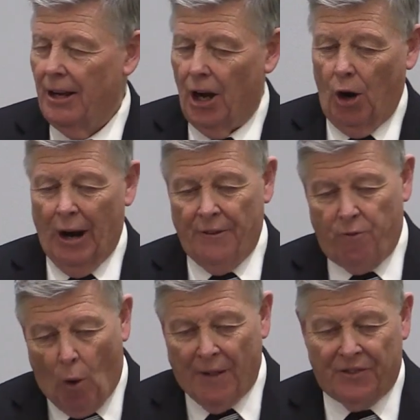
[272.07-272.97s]
who in
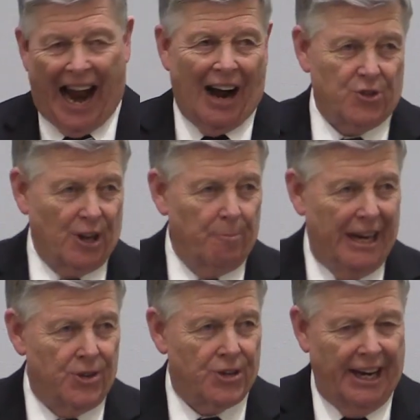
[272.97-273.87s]
1000
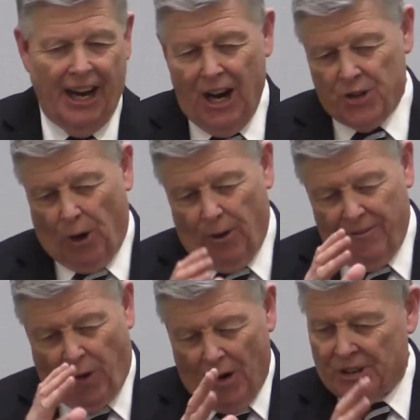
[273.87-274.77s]
BC. So
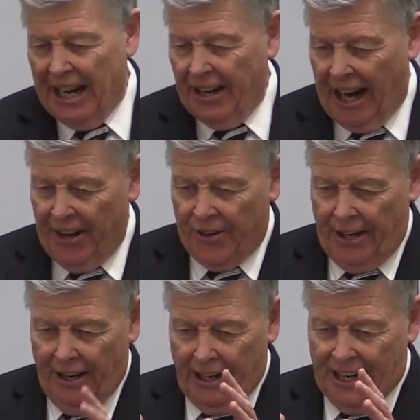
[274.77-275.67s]

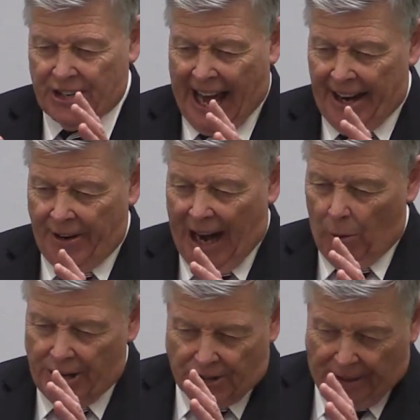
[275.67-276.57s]
1400, let's count them down.
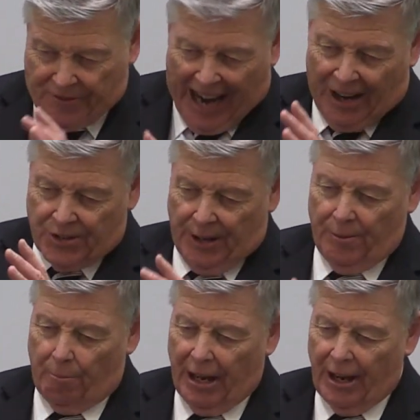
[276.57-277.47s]
We're just
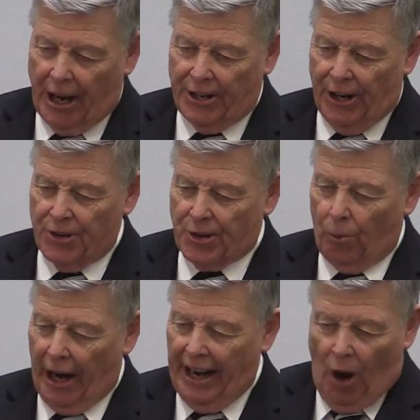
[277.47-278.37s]
1,000 uh, years
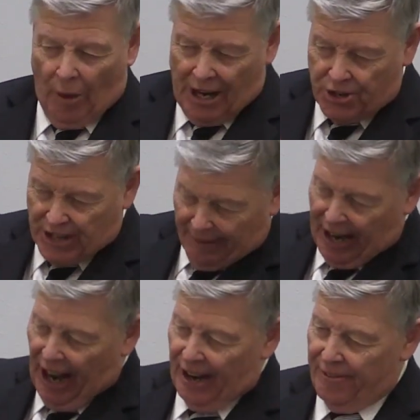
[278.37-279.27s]
away. We're just
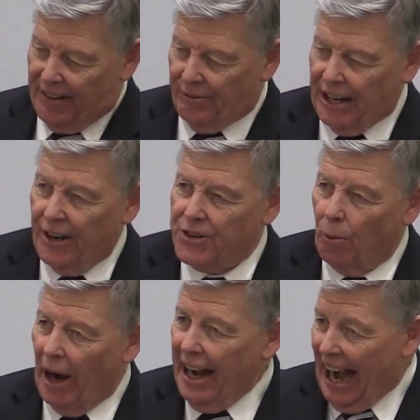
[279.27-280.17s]
750 years
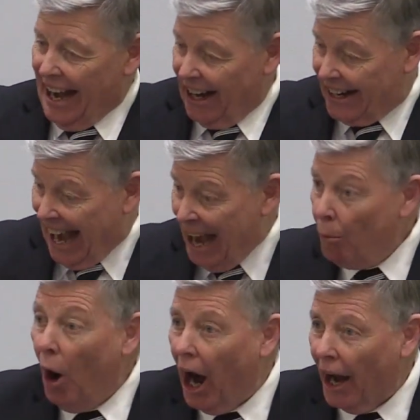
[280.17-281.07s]
away. And there came
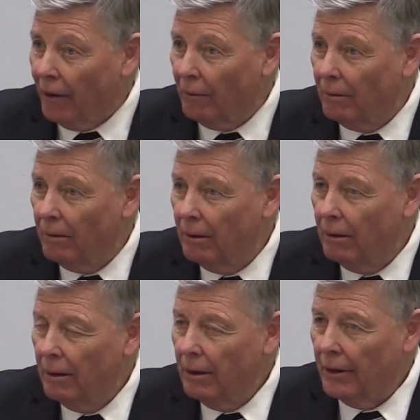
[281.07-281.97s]
one,
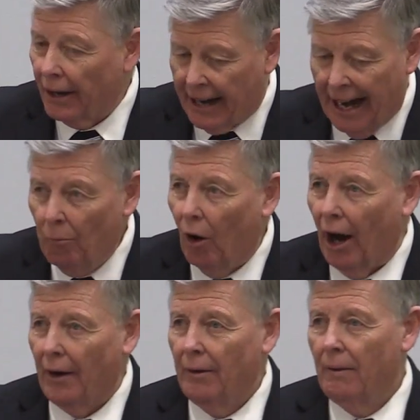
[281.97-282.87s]
there came one